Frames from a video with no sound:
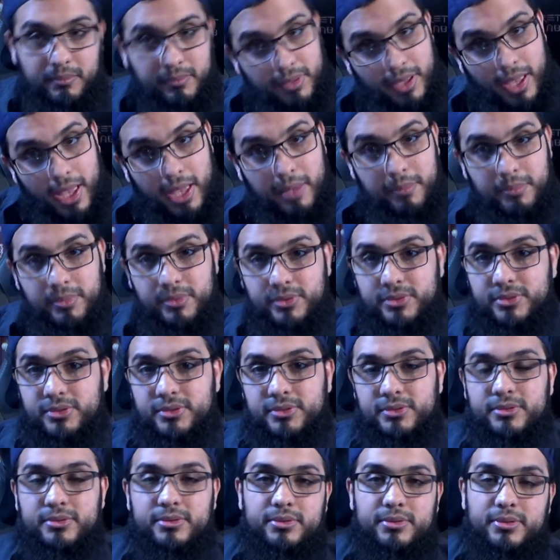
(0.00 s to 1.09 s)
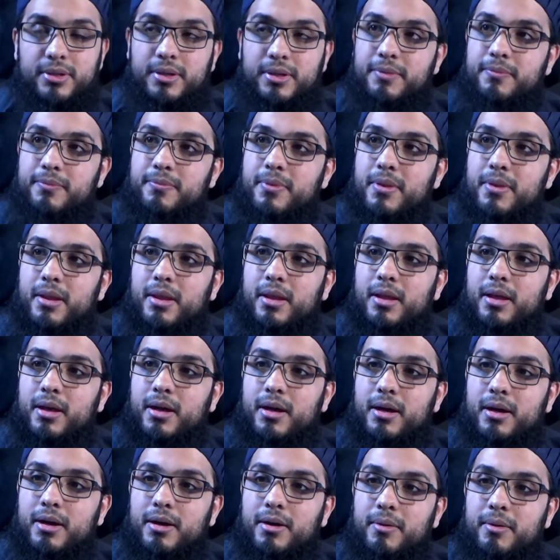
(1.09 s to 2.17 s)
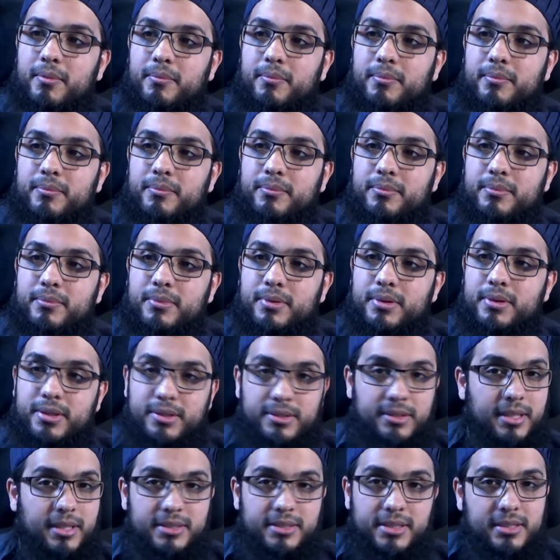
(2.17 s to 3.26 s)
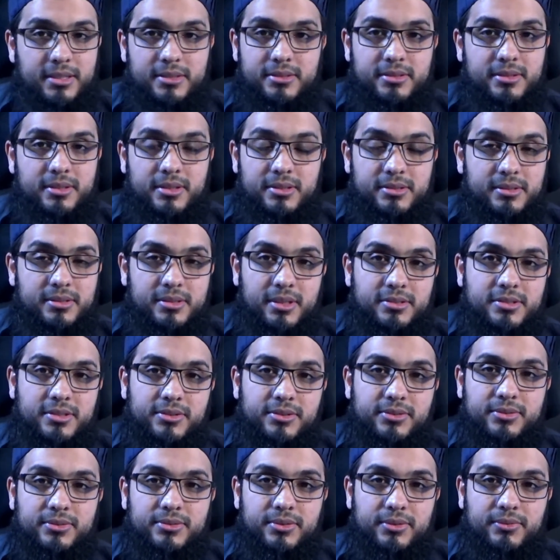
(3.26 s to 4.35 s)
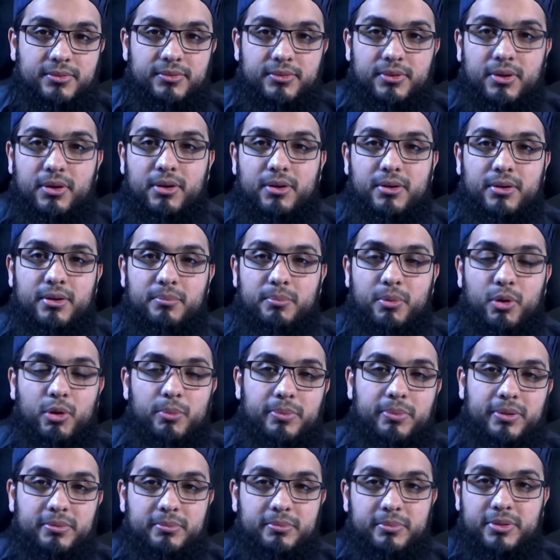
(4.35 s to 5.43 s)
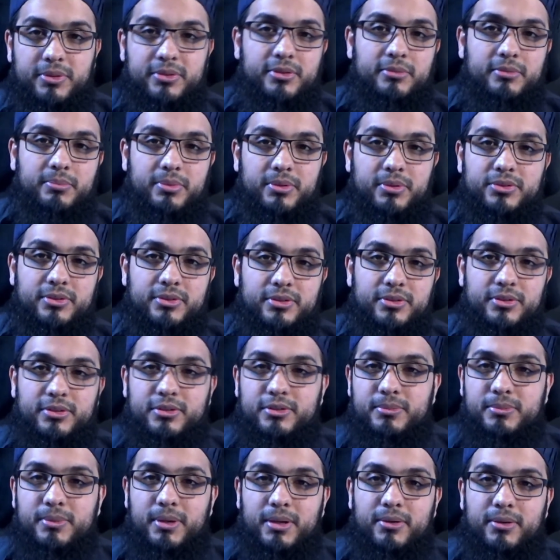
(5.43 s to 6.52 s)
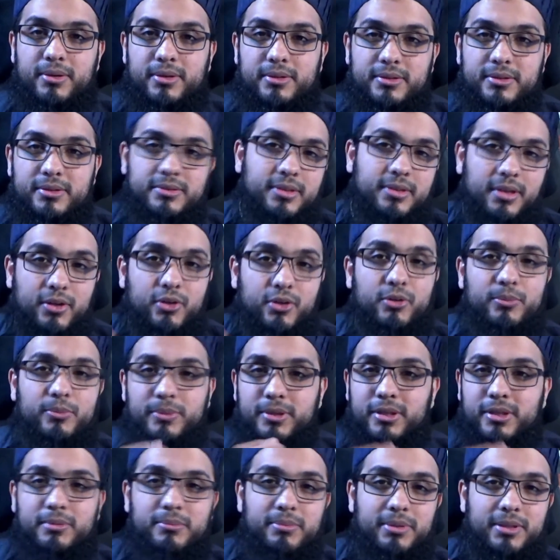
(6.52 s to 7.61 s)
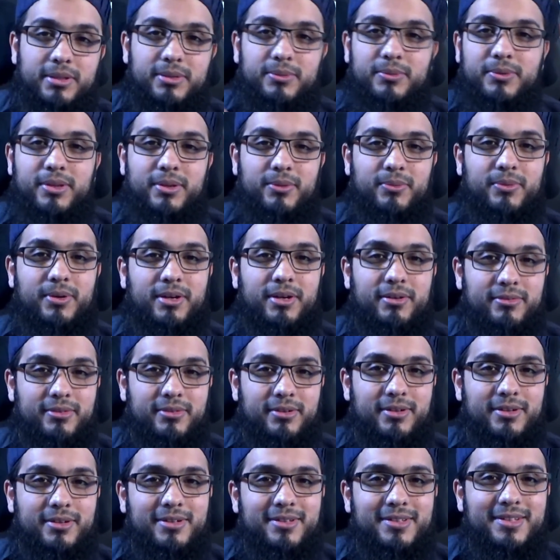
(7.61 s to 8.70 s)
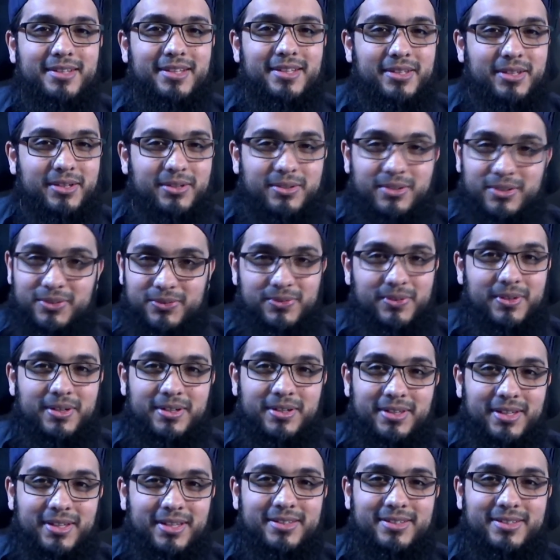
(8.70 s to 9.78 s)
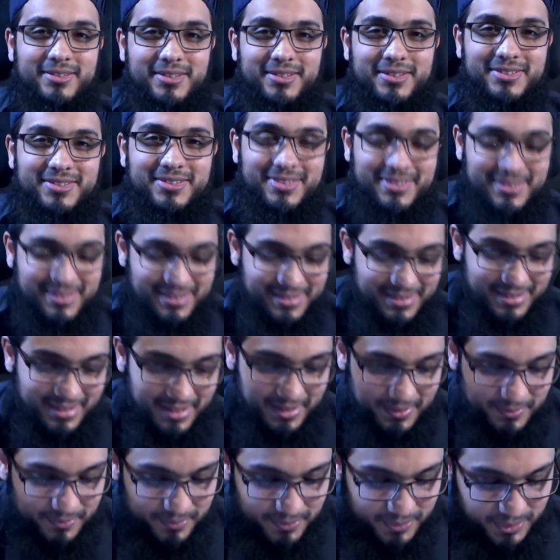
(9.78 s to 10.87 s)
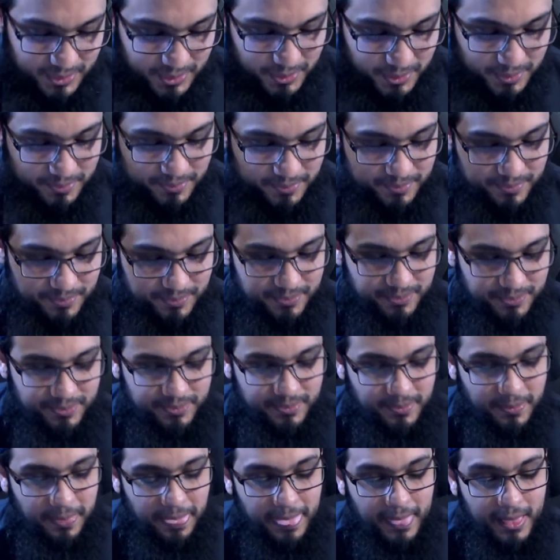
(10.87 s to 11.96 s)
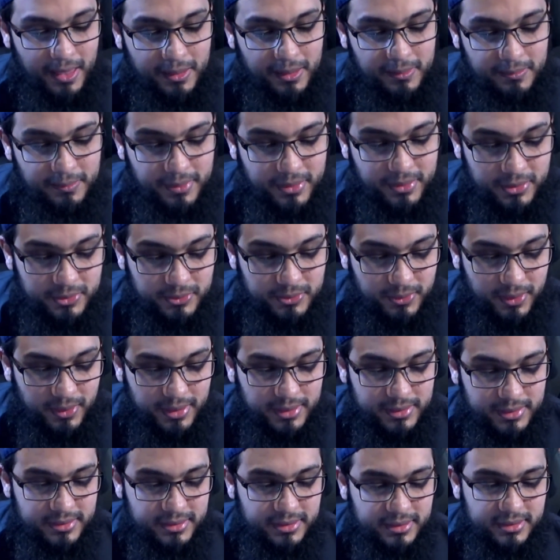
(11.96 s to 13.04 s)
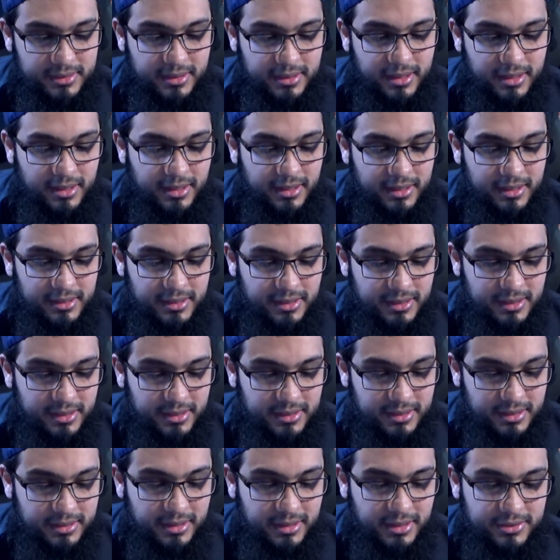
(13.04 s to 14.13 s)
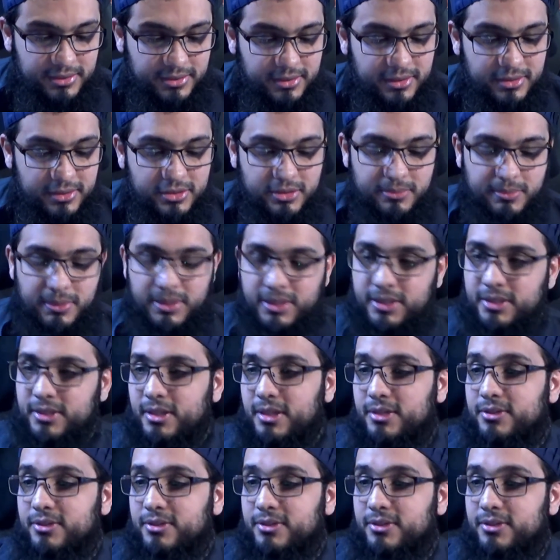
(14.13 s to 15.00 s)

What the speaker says: hair brushes, right? The najis. If you got a boar bristle brush and you come out and you start combing your beard with it or whatever, you're transferring that najasa, right? So because why then the najasati jami'i